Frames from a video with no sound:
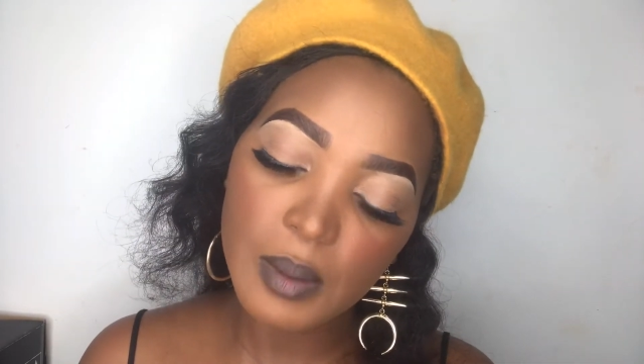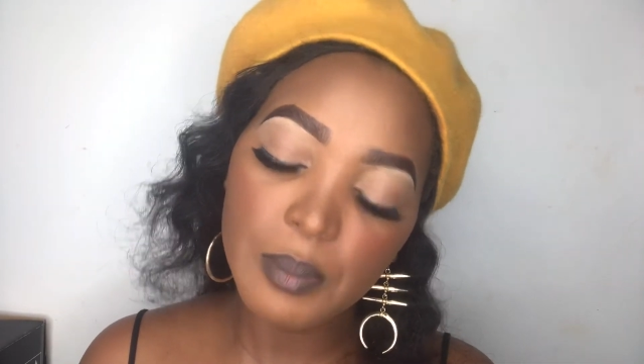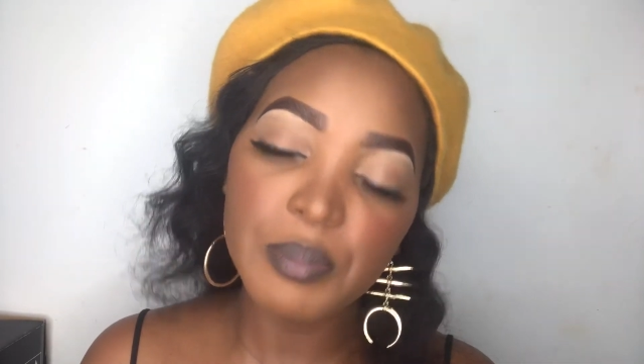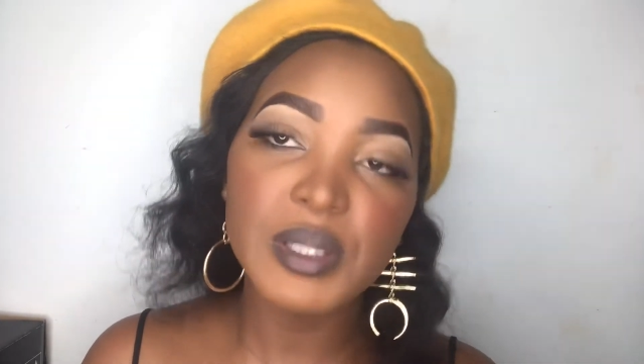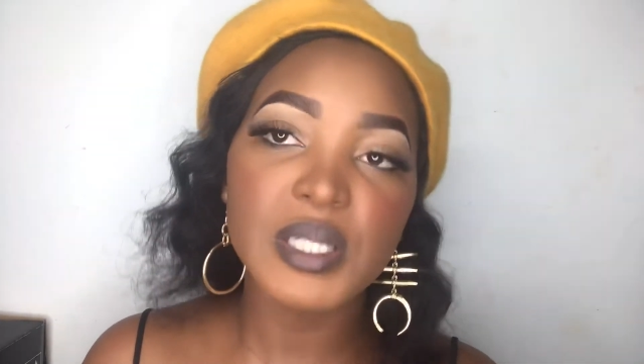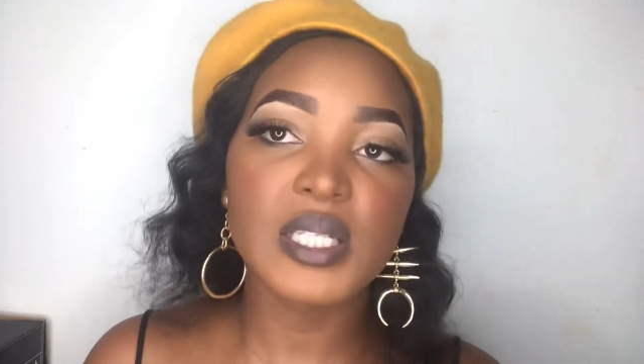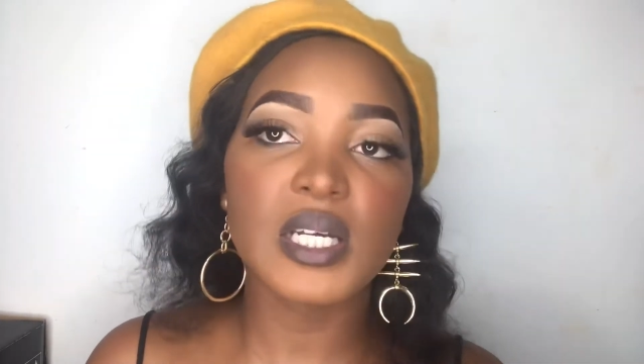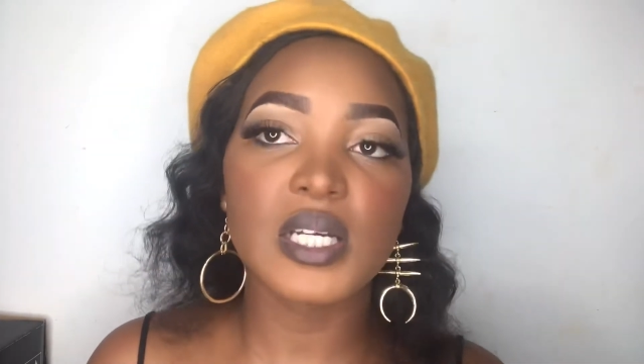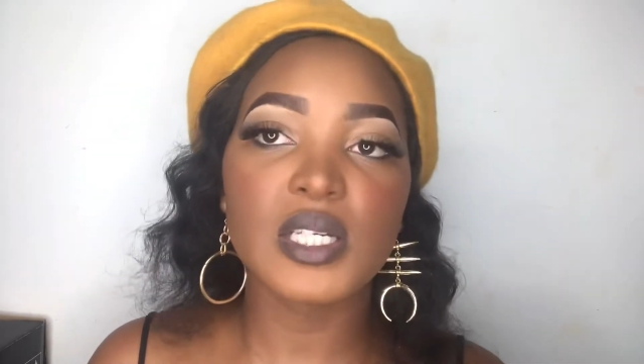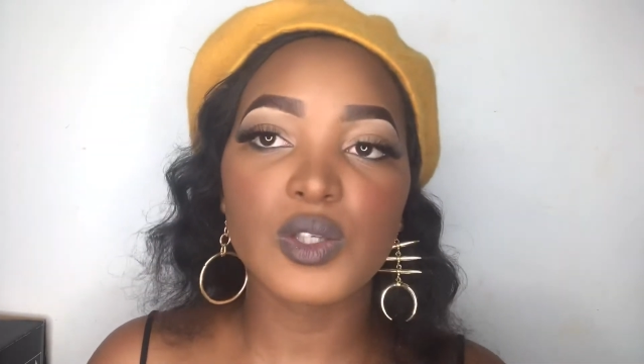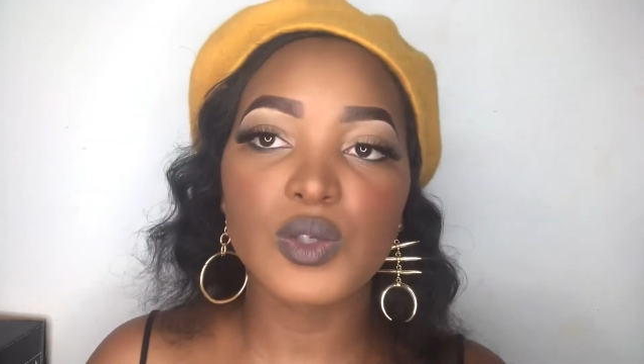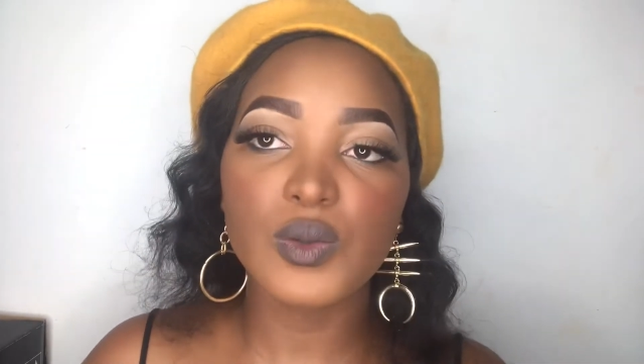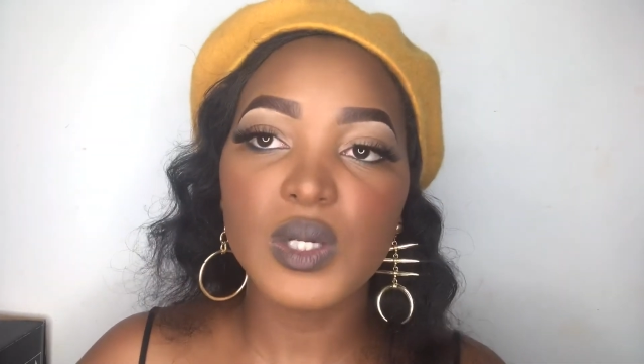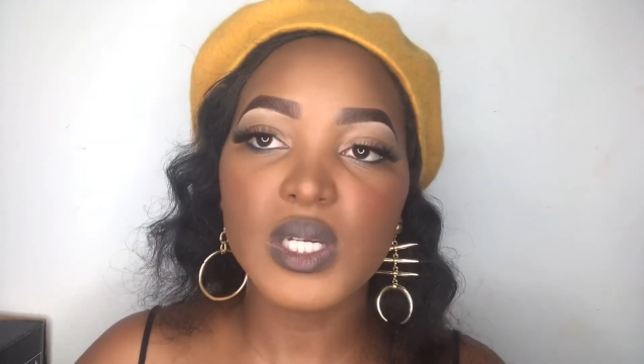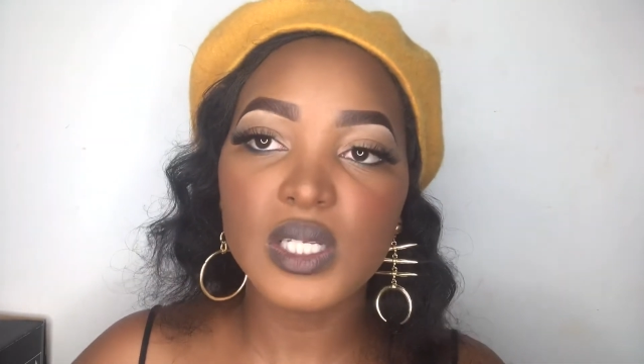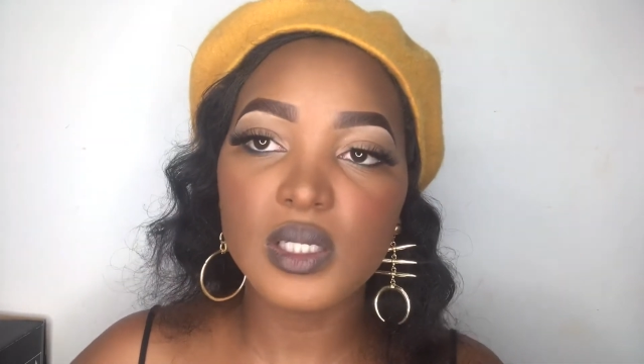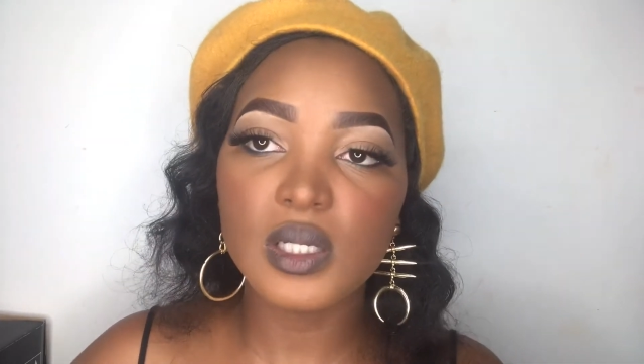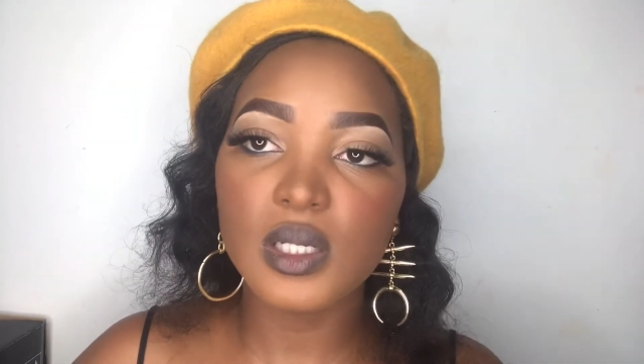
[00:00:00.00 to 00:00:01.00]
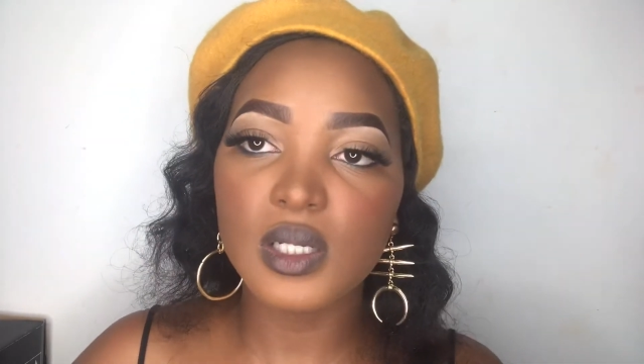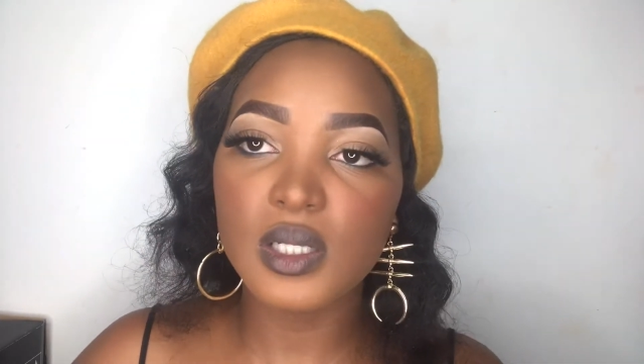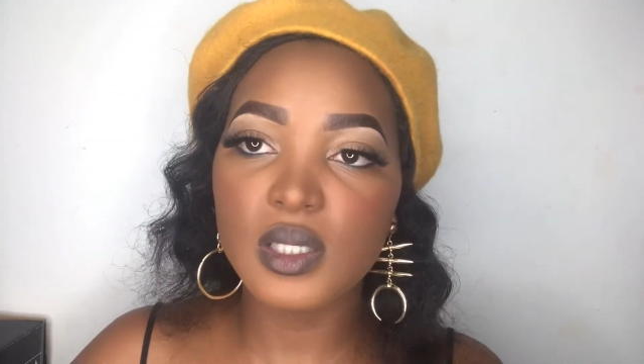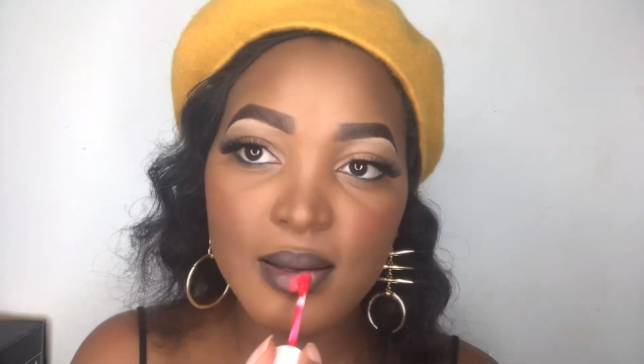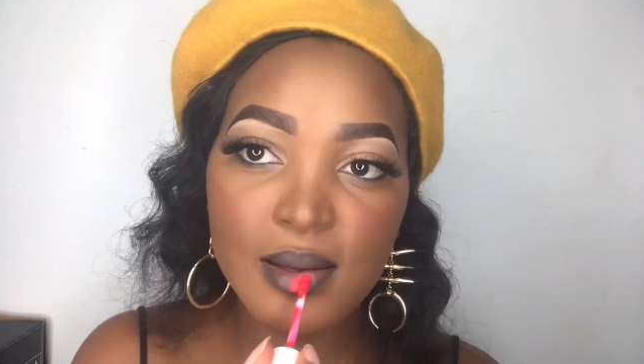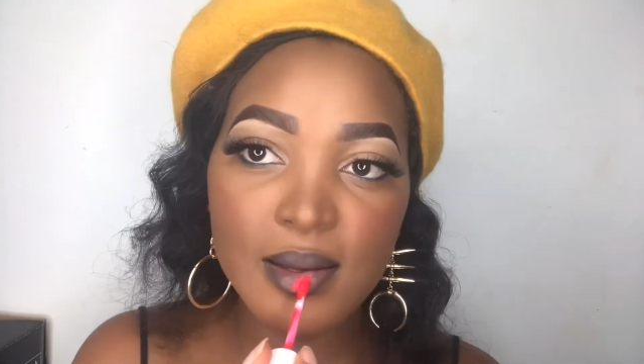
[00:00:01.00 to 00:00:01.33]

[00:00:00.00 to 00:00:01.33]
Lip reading: Bittersweet.